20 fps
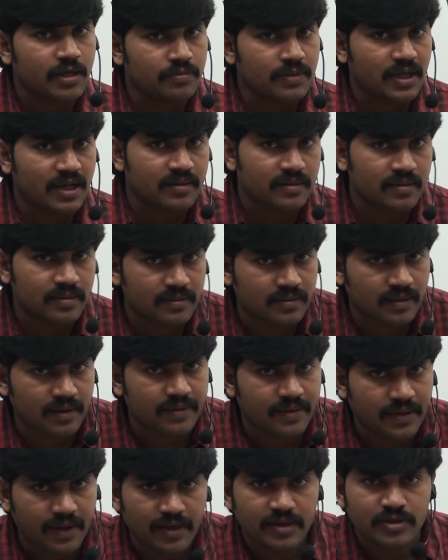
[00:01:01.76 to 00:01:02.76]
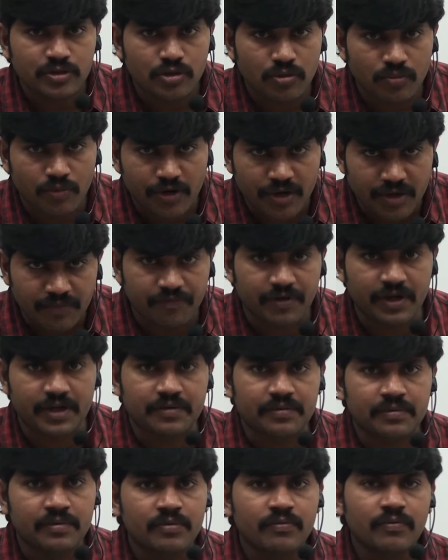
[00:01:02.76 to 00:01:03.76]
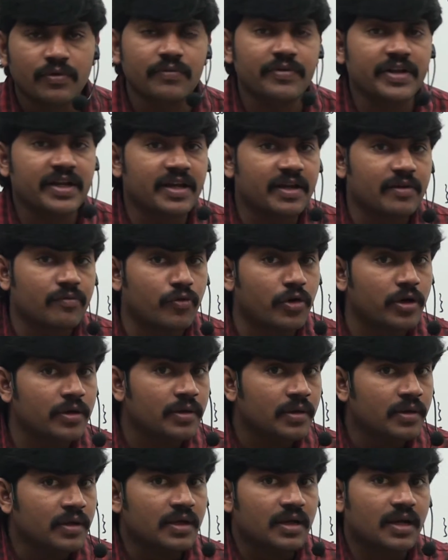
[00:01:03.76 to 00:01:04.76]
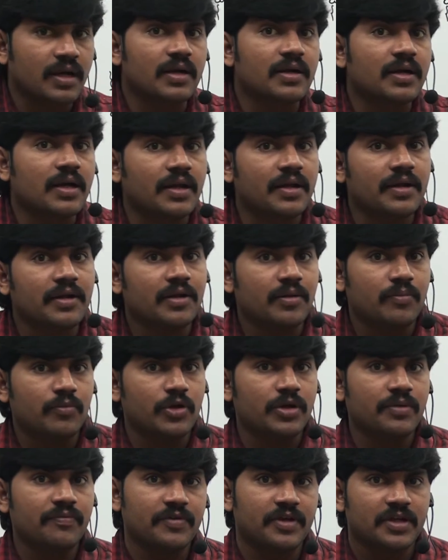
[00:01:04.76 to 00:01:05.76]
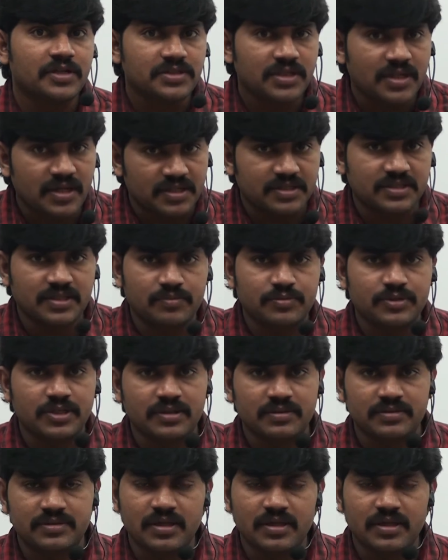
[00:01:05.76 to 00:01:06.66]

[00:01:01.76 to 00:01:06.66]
if the other thread trying to modify, we will get one concurrent modification exception.